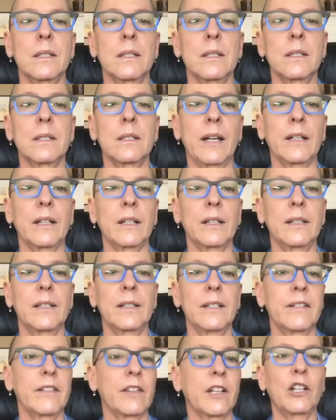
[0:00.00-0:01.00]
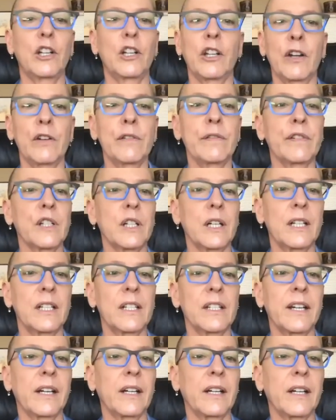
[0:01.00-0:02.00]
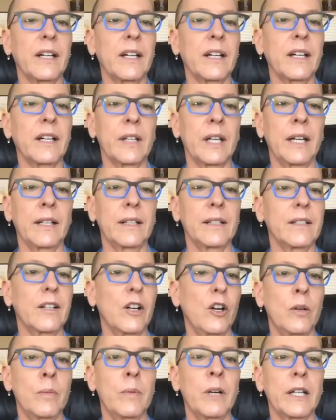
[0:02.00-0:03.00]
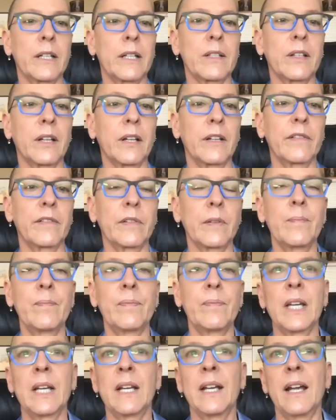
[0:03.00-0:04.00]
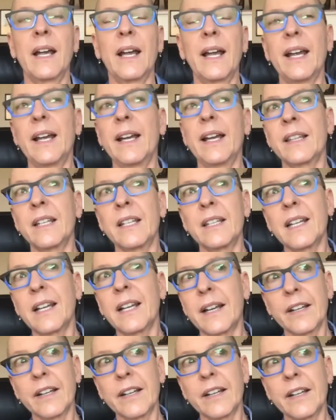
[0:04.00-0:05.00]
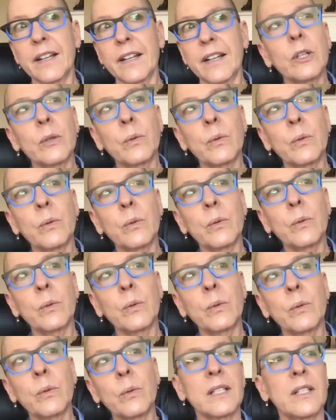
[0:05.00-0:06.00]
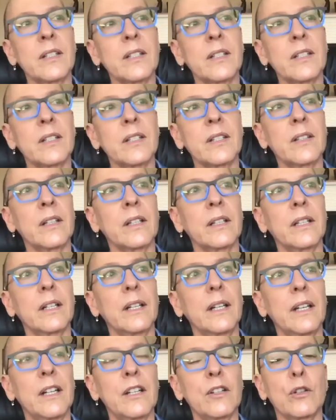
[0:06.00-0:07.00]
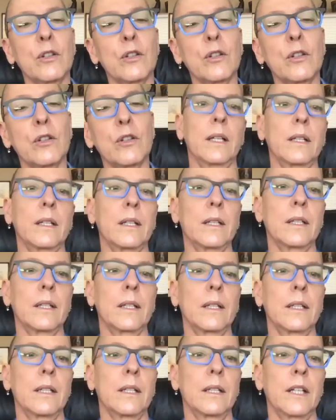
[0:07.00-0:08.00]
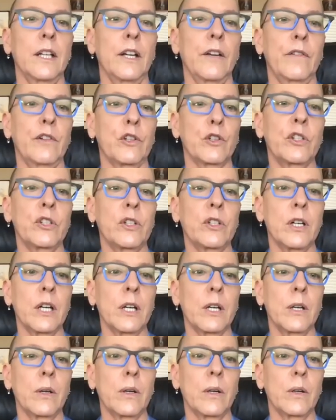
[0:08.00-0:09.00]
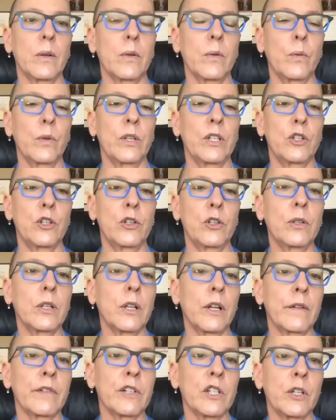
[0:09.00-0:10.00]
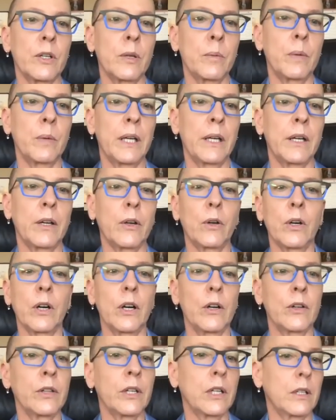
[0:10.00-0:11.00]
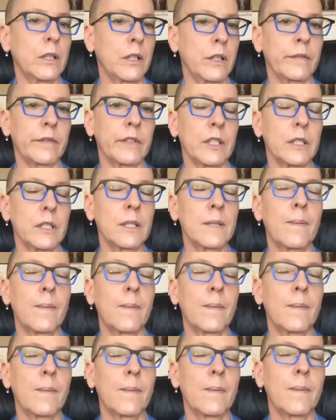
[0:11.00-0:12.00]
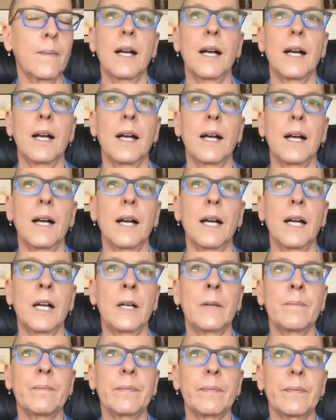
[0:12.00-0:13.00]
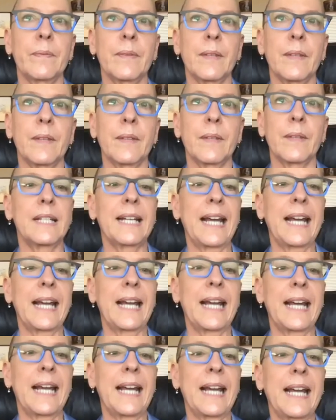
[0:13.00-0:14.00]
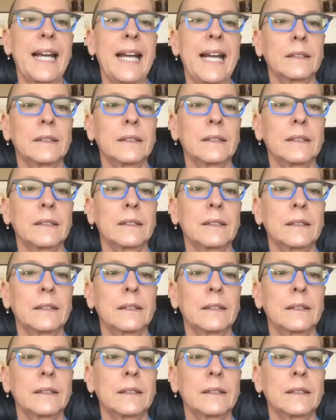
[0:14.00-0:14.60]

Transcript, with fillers: for that. The clover mm. can take care of that all by itself. And then the other thing that you realize is that either way, if you're starting with two clovers and a bee or only clover, um, it's going to take like